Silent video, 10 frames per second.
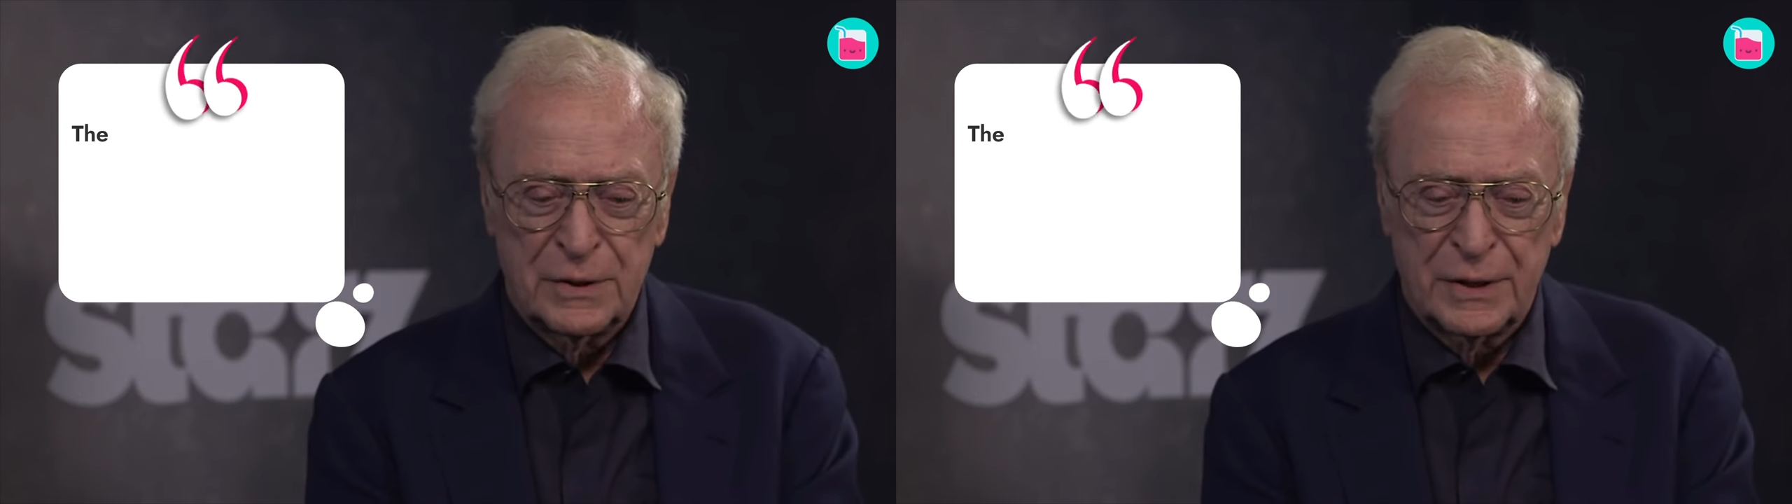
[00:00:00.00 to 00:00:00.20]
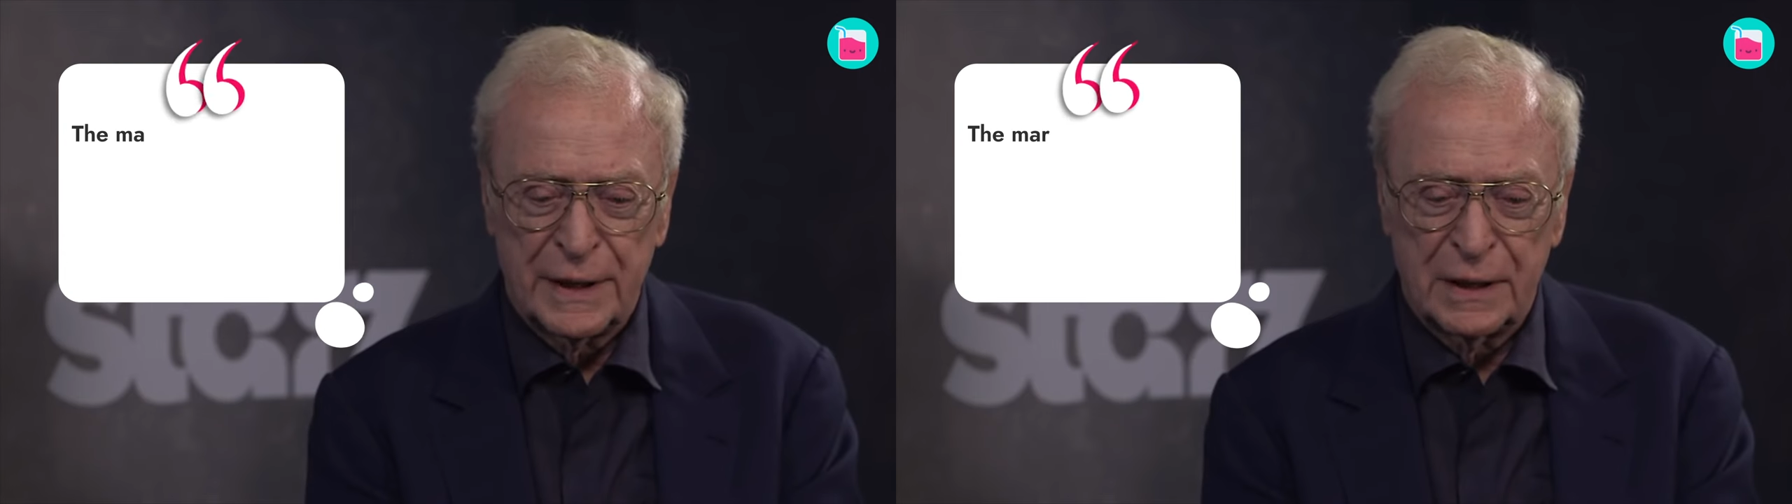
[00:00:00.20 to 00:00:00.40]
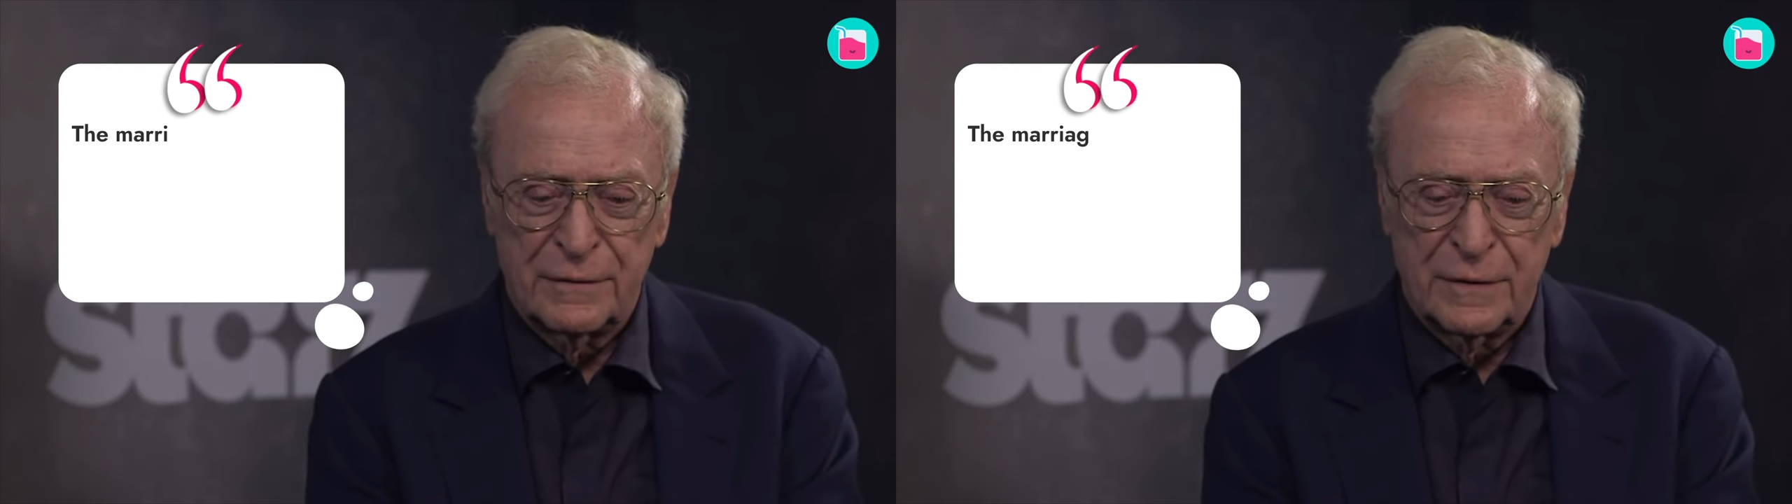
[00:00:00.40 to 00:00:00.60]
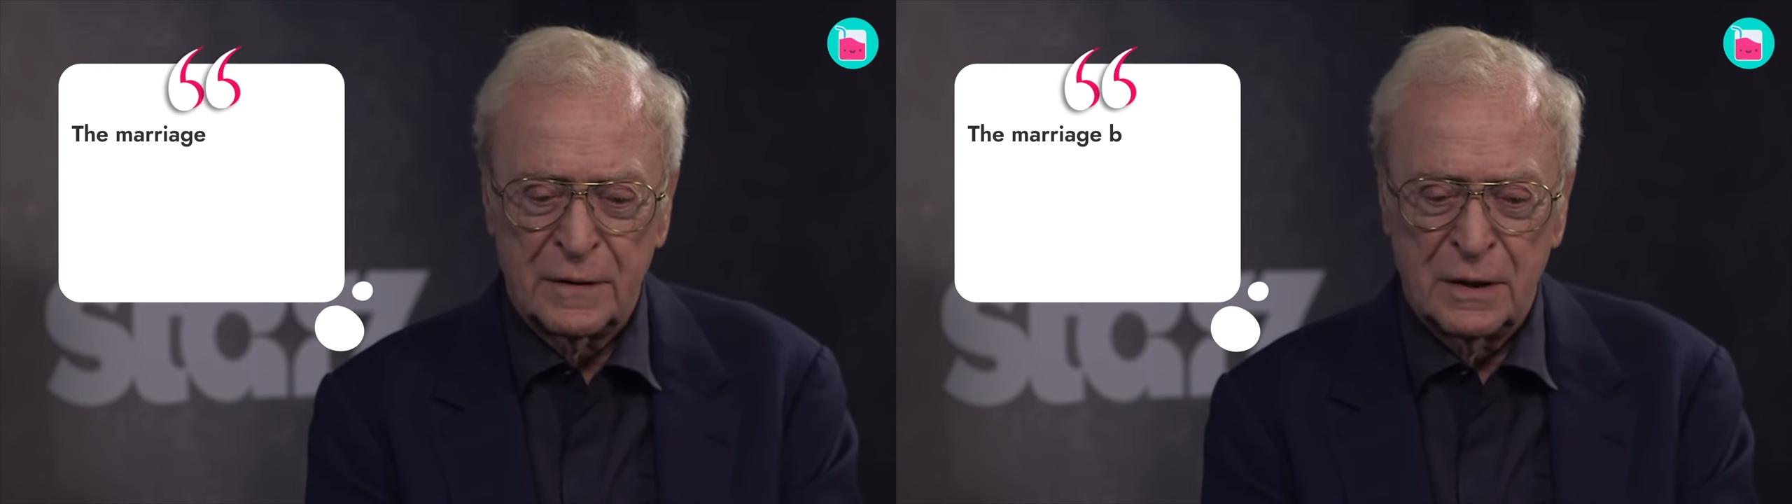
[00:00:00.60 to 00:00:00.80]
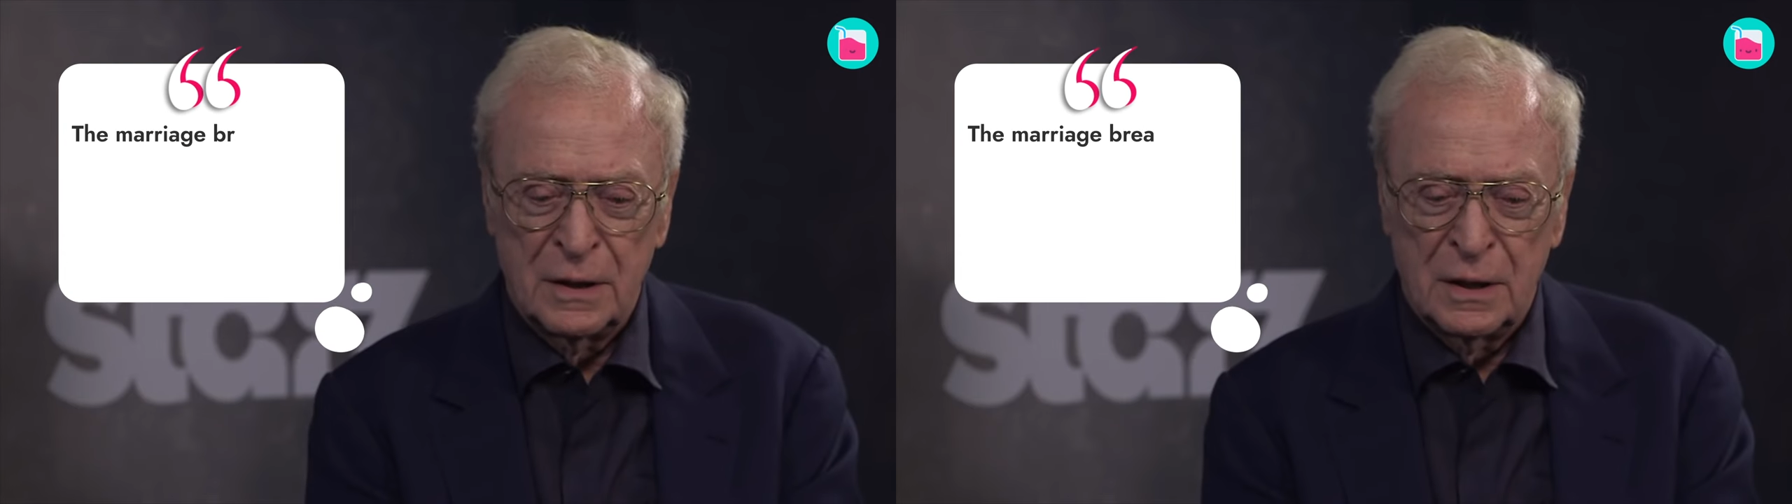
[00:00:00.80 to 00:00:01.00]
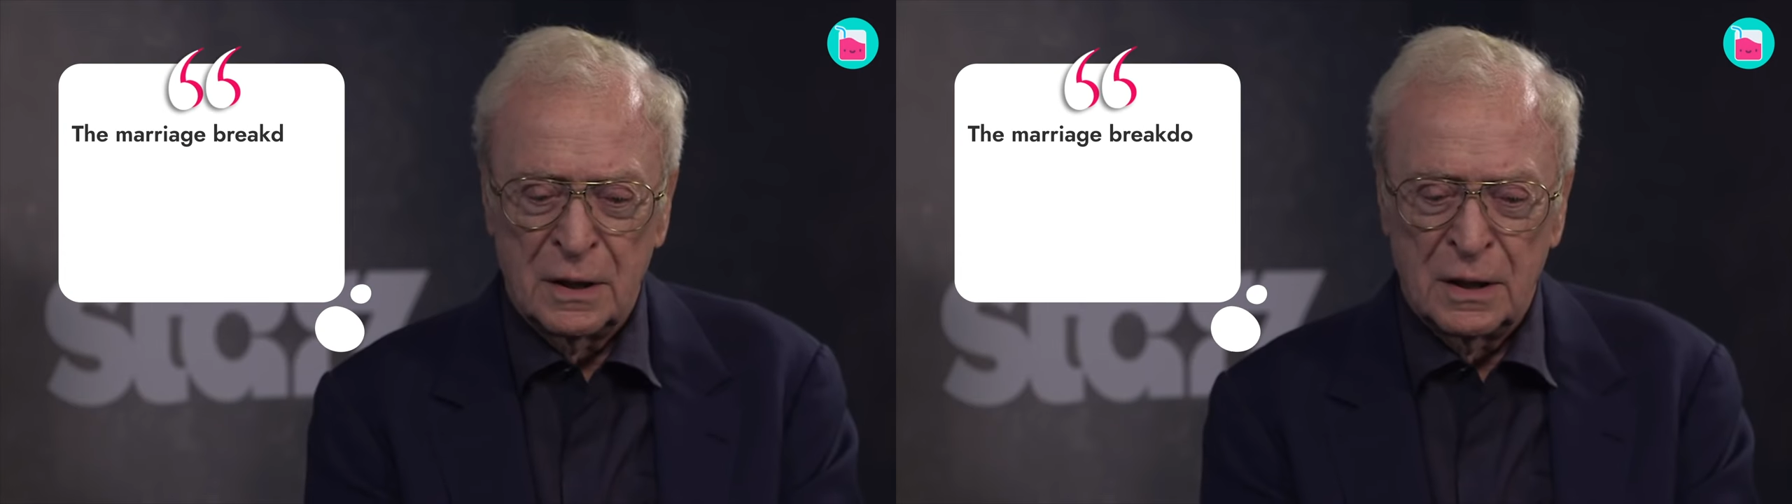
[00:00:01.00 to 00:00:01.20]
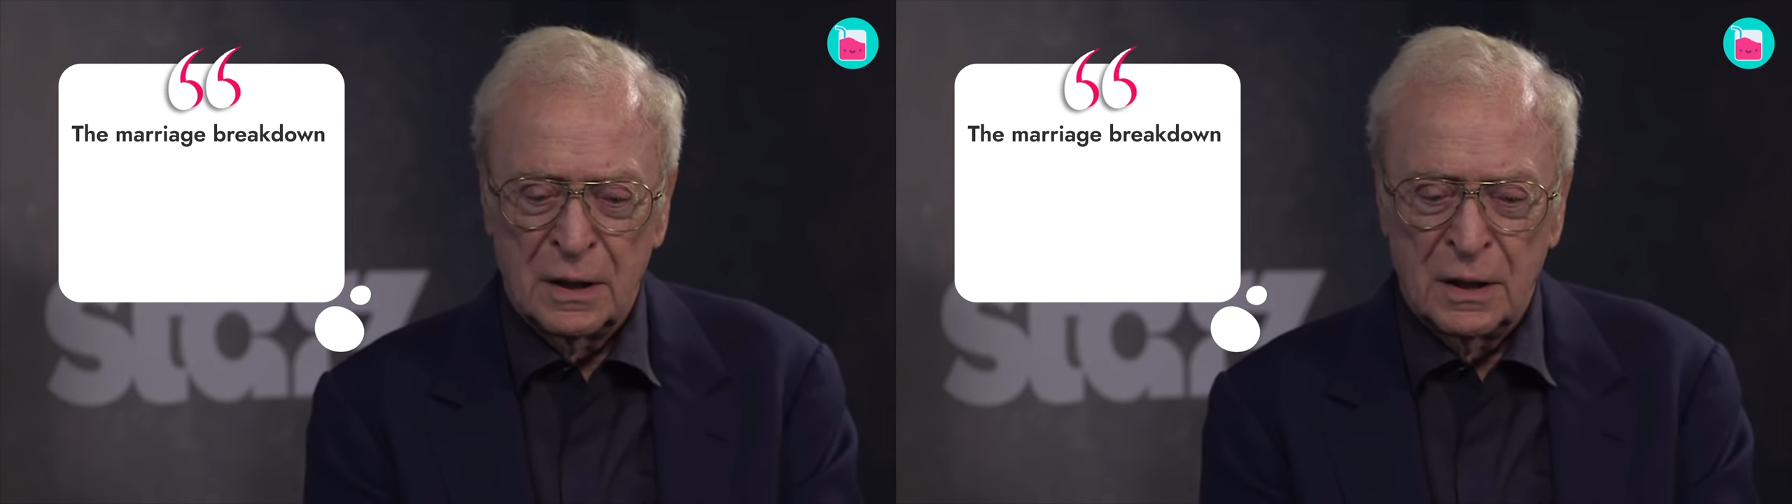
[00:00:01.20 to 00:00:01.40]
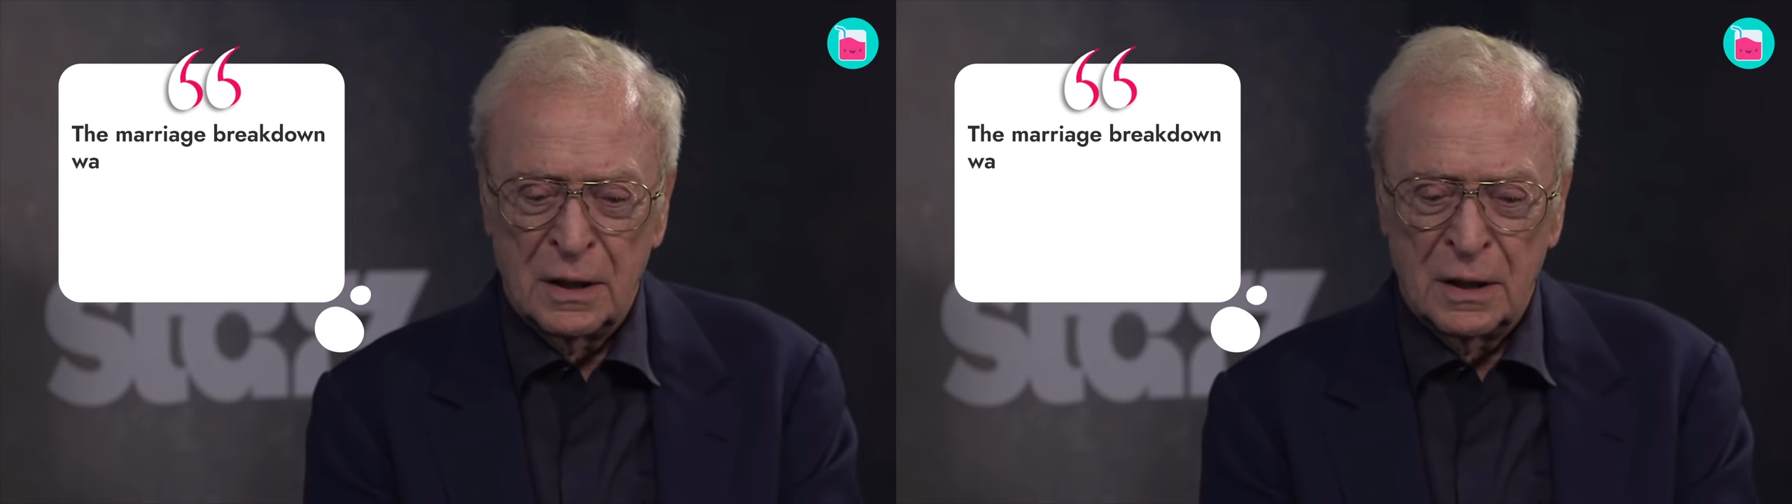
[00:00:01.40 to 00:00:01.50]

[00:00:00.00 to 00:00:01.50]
marriage breakdown was